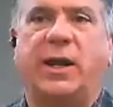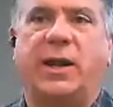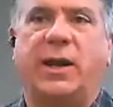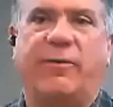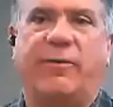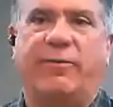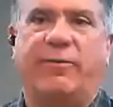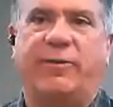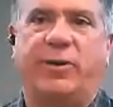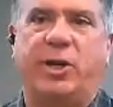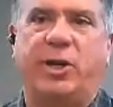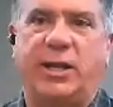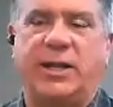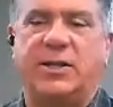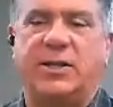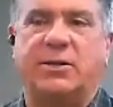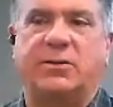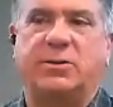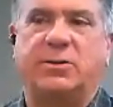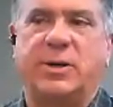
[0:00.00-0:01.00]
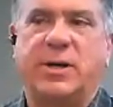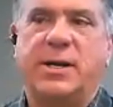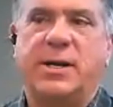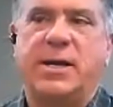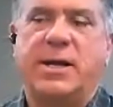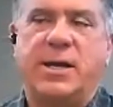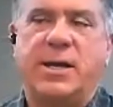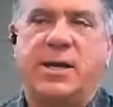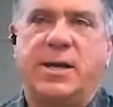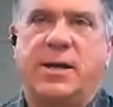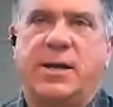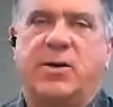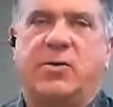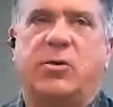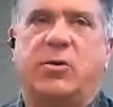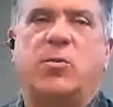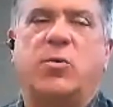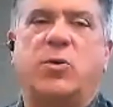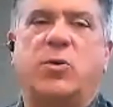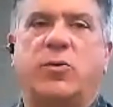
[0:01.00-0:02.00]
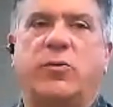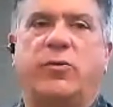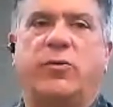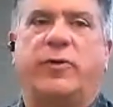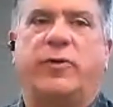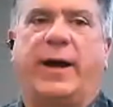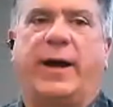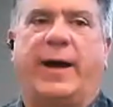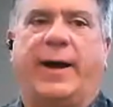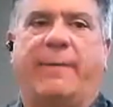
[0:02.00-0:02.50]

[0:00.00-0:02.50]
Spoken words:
and if you need to remove